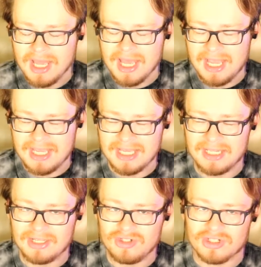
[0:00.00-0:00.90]
and
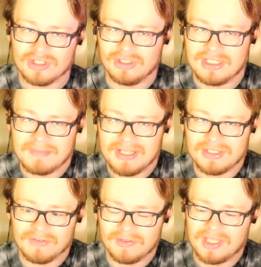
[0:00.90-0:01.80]
I just looked at
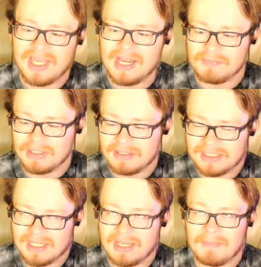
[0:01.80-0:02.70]
myself in the camera and
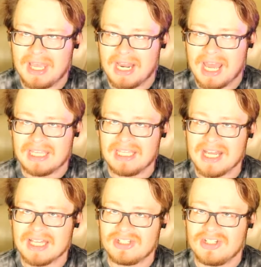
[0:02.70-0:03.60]
it's like, man, I
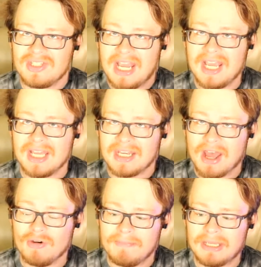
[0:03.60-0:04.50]
cannot stand
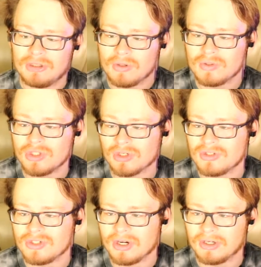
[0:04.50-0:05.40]
how big those
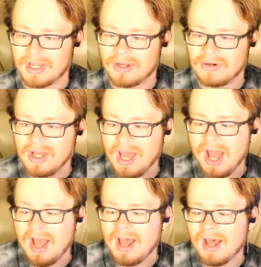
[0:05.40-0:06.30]
shirts are now.
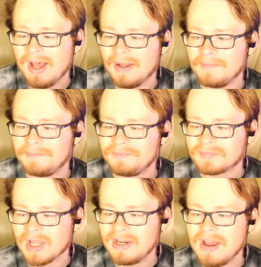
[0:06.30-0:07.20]

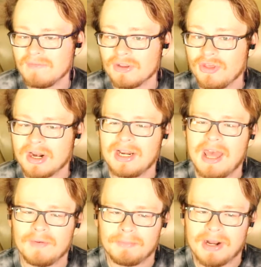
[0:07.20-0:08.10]
I never thought I'd
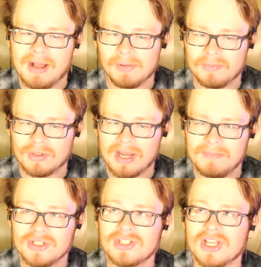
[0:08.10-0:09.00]
have a problem where I'm
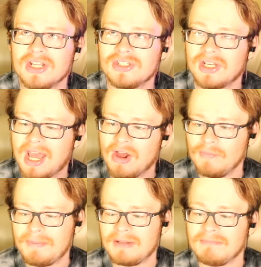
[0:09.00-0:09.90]
disgusted at how
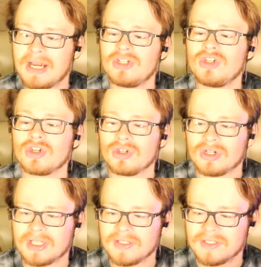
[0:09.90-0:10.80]
big my shirt
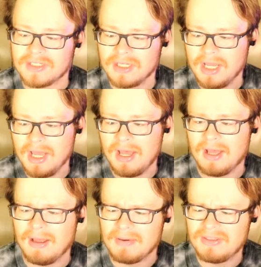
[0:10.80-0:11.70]
is.
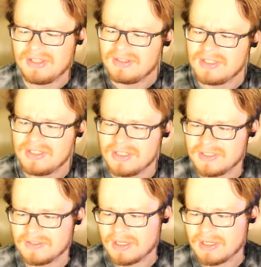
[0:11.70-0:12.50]
I think this is